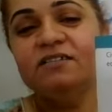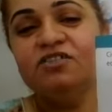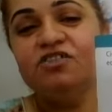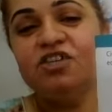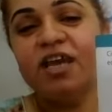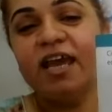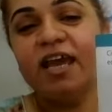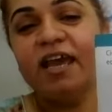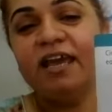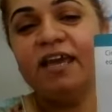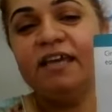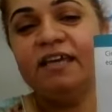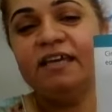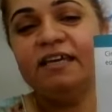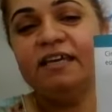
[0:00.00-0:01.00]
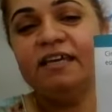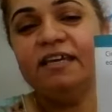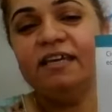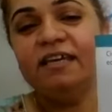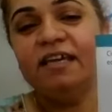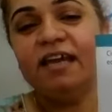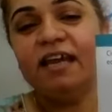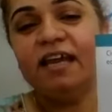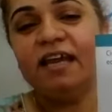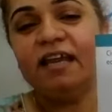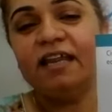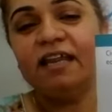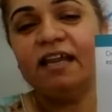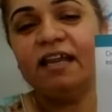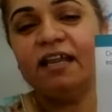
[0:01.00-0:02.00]
J-E-L-L-Y,
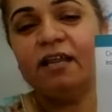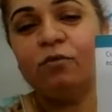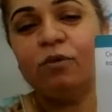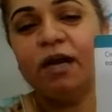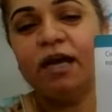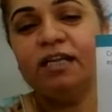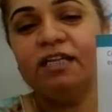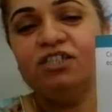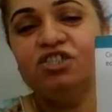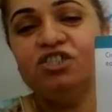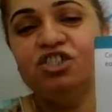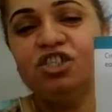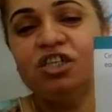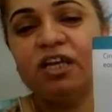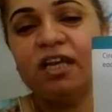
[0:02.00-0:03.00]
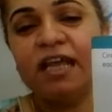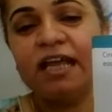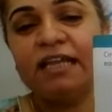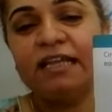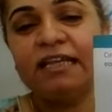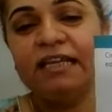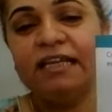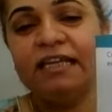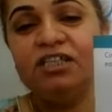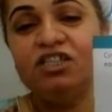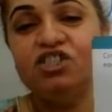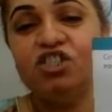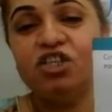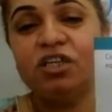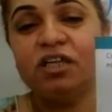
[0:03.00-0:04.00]
jelly.
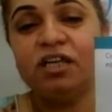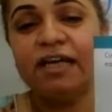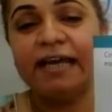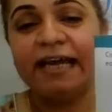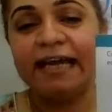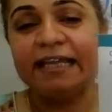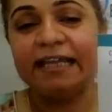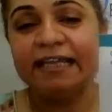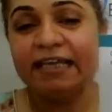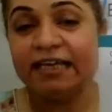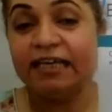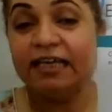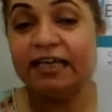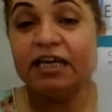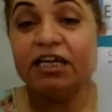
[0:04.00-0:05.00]
Jelly.